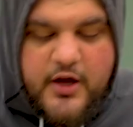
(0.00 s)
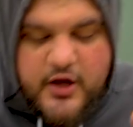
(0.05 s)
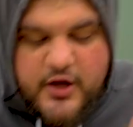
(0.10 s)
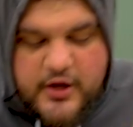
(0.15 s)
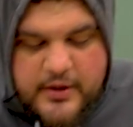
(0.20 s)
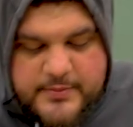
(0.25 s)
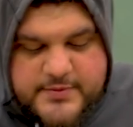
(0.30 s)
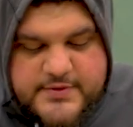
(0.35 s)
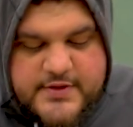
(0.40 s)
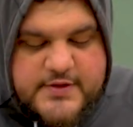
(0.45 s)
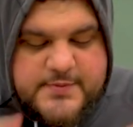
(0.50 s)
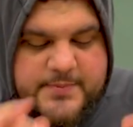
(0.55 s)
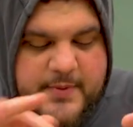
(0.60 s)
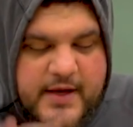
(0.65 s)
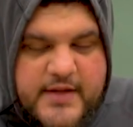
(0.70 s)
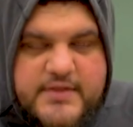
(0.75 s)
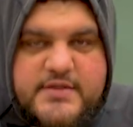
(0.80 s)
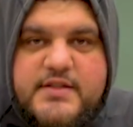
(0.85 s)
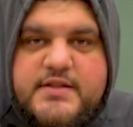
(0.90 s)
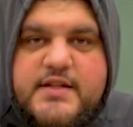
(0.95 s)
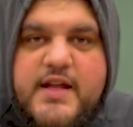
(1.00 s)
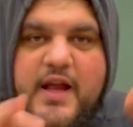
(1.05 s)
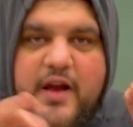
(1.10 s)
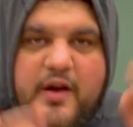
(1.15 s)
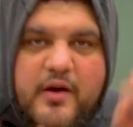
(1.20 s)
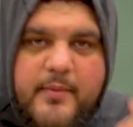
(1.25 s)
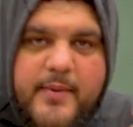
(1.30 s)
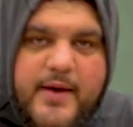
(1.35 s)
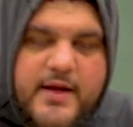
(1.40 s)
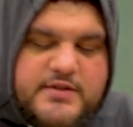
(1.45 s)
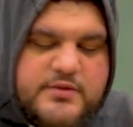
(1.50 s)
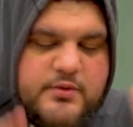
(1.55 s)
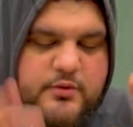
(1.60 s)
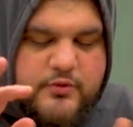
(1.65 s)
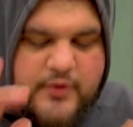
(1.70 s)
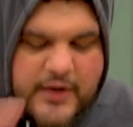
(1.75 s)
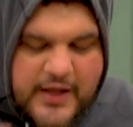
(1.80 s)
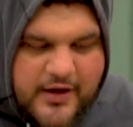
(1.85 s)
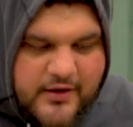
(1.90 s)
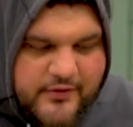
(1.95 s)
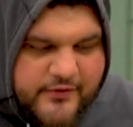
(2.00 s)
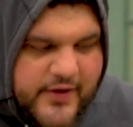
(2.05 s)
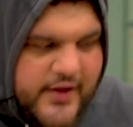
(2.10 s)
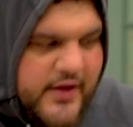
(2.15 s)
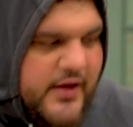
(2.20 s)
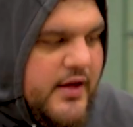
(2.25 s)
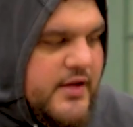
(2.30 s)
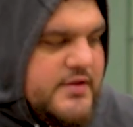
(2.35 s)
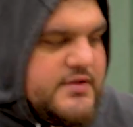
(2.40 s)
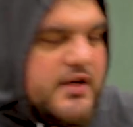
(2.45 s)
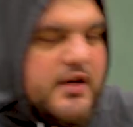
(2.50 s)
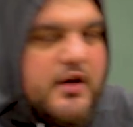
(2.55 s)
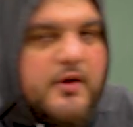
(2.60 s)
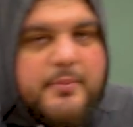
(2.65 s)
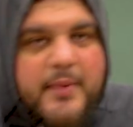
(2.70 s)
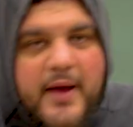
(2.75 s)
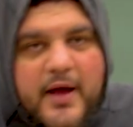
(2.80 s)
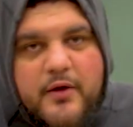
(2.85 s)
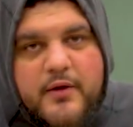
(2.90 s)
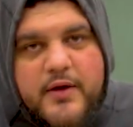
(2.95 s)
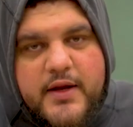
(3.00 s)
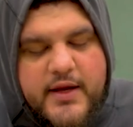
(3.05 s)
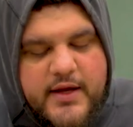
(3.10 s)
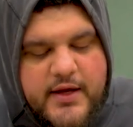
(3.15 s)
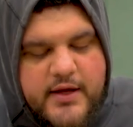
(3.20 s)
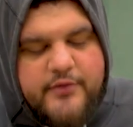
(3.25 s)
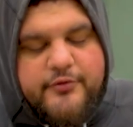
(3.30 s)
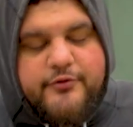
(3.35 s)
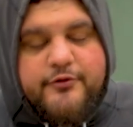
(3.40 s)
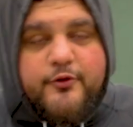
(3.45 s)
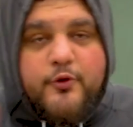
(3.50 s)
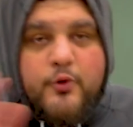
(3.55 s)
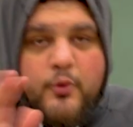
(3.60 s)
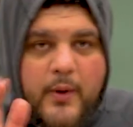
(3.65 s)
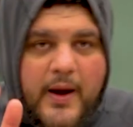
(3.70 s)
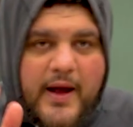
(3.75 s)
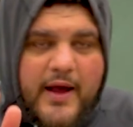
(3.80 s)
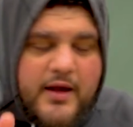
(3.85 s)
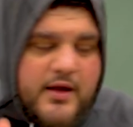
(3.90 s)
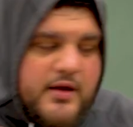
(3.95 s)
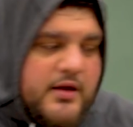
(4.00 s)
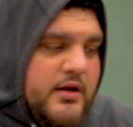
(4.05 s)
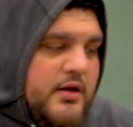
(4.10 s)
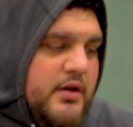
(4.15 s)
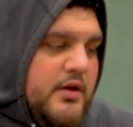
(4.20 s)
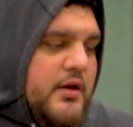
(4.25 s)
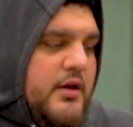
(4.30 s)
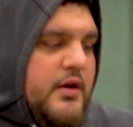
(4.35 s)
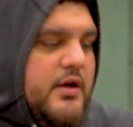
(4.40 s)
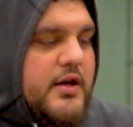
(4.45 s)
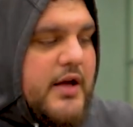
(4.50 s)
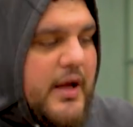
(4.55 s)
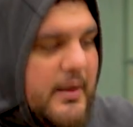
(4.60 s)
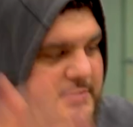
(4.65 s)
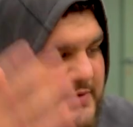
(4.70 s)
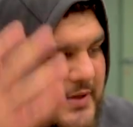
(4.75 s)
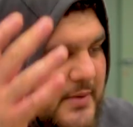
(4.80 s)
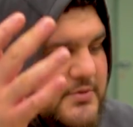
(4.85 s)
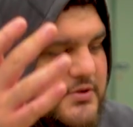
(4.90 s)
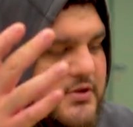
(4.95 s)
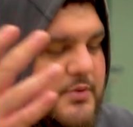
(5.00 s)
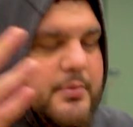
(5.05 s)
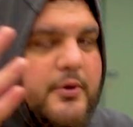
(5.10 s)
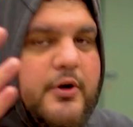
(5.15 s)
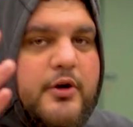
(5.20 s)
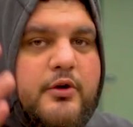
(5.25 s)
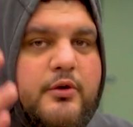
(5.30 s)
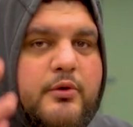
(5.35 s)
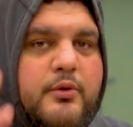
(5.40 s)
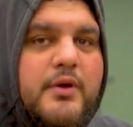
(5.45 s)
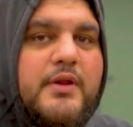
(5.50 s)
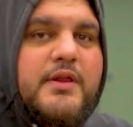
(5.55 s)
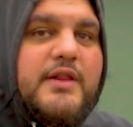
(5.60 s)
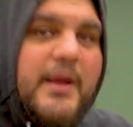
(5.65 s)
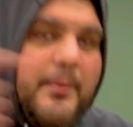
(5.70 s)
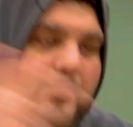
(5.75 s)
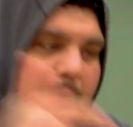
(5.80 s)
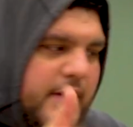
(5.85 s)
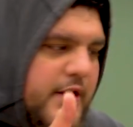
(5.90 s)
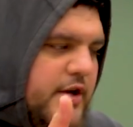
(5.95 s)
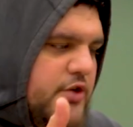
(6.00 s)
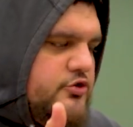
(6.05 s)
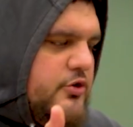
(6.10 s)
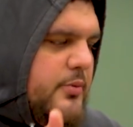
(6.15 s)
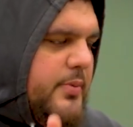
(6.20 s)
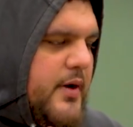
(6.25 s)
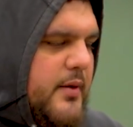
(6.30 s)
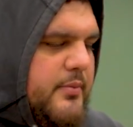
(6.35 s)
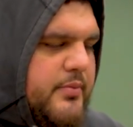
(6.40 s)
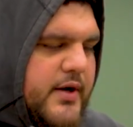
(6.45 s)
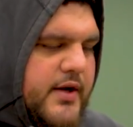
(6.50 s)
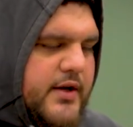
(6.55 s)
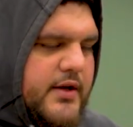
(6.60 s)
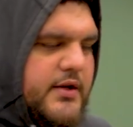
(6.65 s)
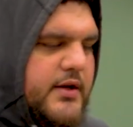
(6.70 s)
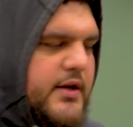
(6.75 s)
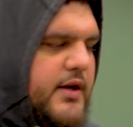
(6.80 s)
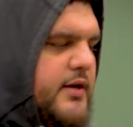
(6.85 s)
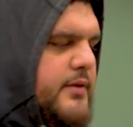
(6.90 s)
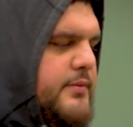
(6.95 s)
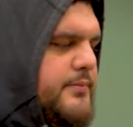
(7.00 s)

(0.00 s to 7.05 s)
Herbs, the spices, the aromats, all out of it. It's gonna go back on the heat, full whack. Comes up to the boil, then we're gonna drop our bread in, yeah?